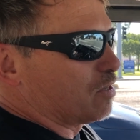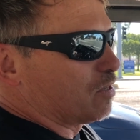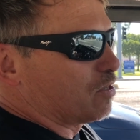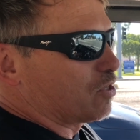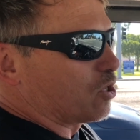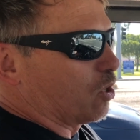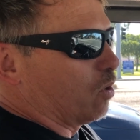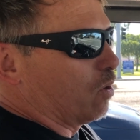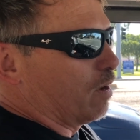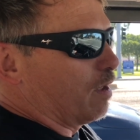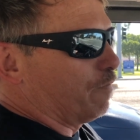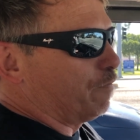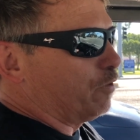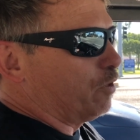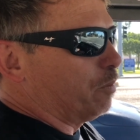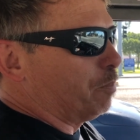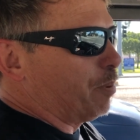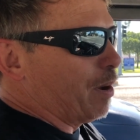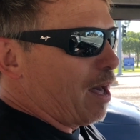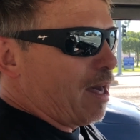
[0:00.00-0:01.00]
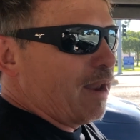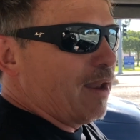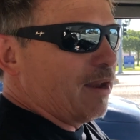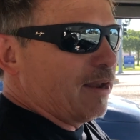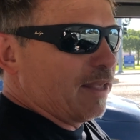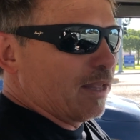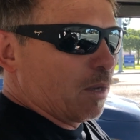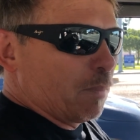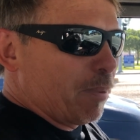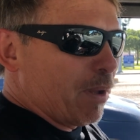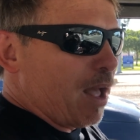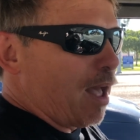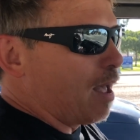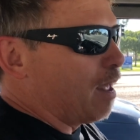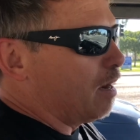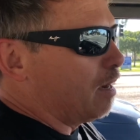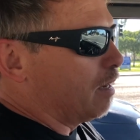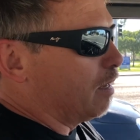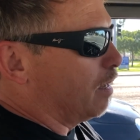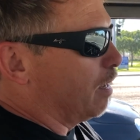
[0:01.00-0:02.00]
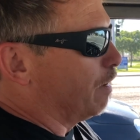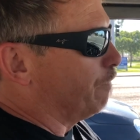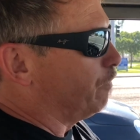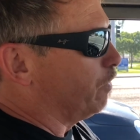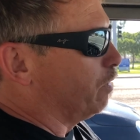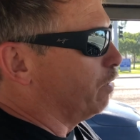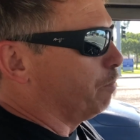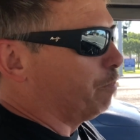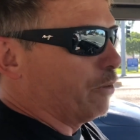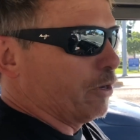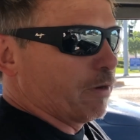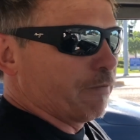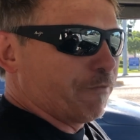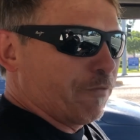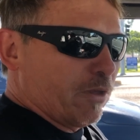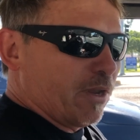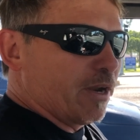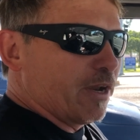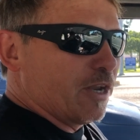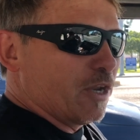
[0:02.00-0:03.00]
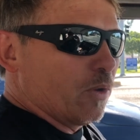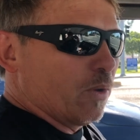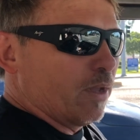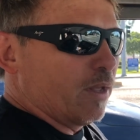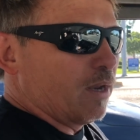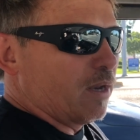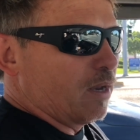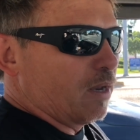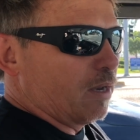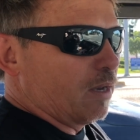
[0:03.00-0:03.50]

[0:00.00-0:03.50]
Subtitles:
So if you putt it, it'll putt. If you put your foot into it,